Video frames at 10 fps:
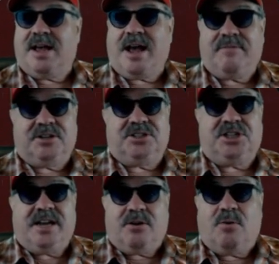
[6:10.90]
after
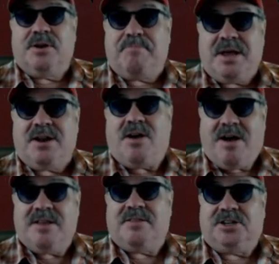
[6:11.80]
she had only been
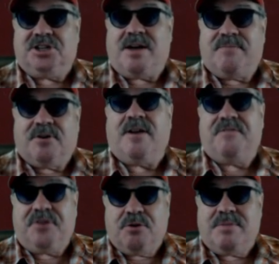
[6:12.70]
on the job for a
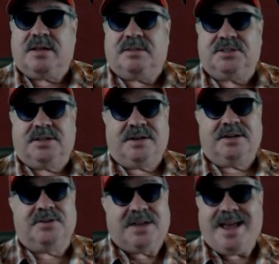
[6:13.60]
few months.
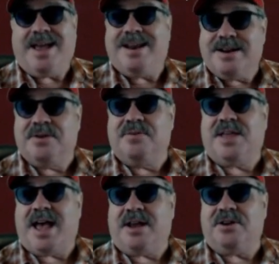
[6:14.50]
You can't do
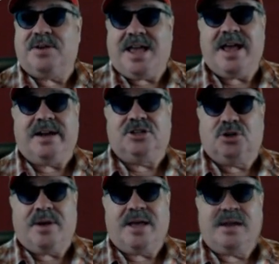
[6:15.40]
that. You can't
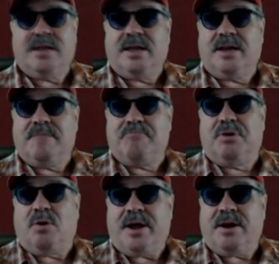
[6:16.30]
join an
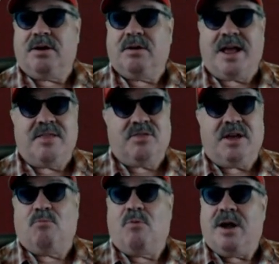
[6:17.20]
employer and
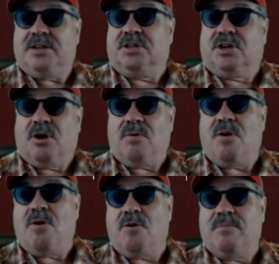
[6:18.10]
then want to go
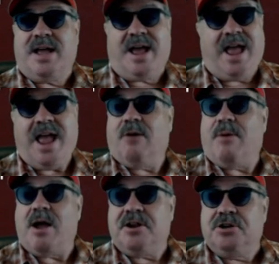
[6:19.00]
home, hang
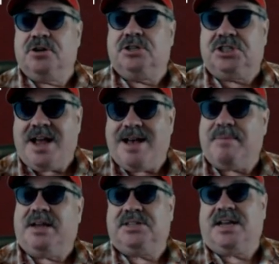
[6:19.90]
around in your
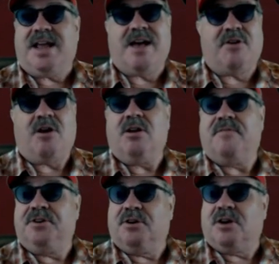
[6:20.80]
jammies, and have all
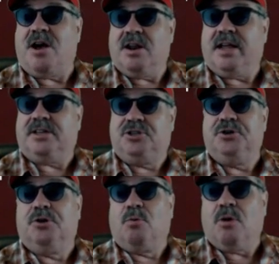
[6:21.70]
of your colleagues do
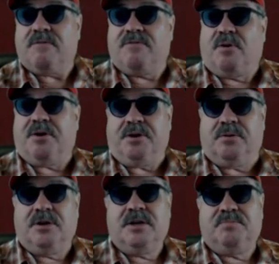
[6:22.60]
your work for
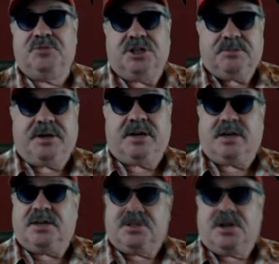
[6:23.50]
you just
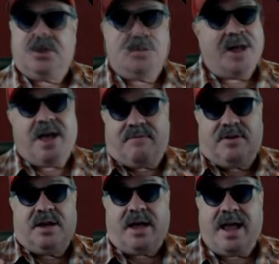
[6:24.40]
because you
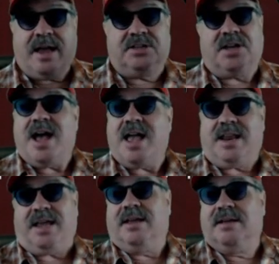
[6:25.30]
have
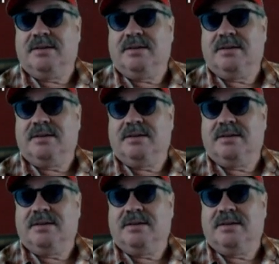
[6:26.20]
anxiety.